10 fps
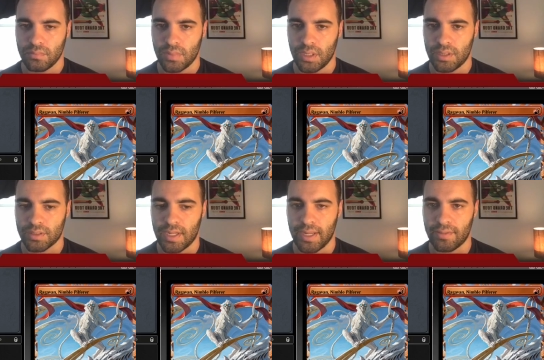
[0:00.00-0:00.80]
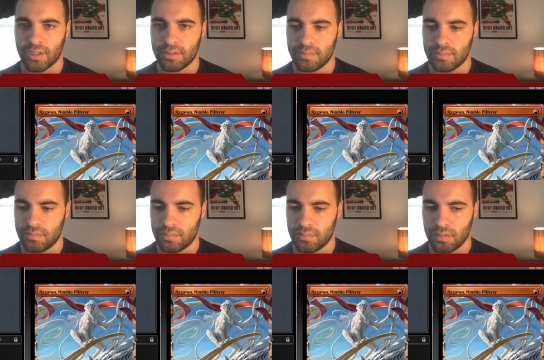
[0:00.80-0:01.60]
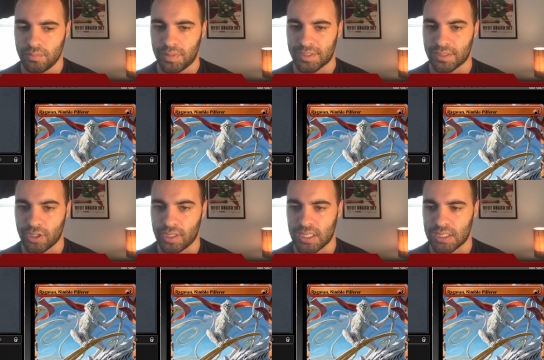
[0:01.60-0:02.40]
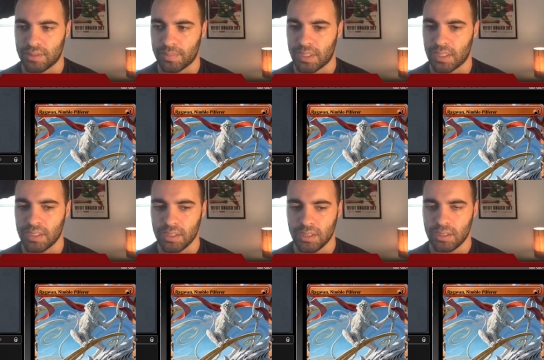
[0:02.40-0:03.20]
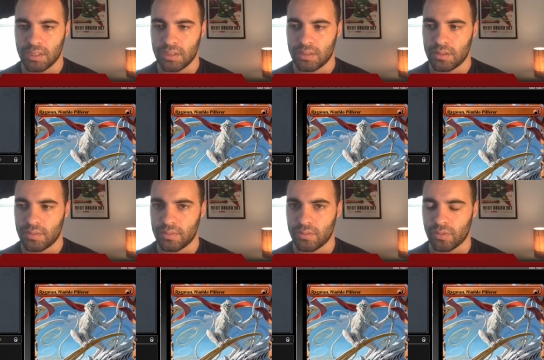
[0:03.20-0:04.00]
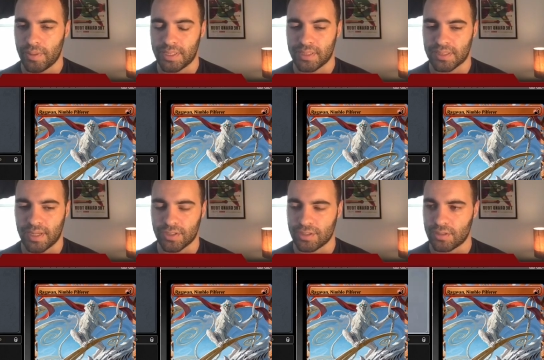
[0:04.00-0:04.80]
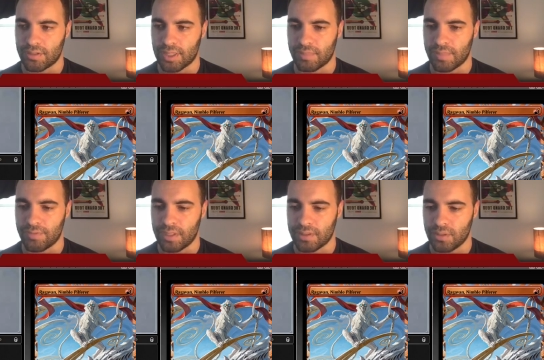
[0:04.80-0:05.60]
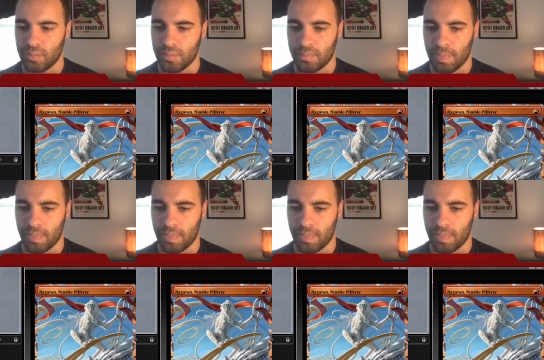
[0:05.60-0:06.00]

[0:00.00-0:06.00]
Okay, does not have it. Maybe he's going to try to ice something. Or maybe he does have it still. A second main phase. Nope.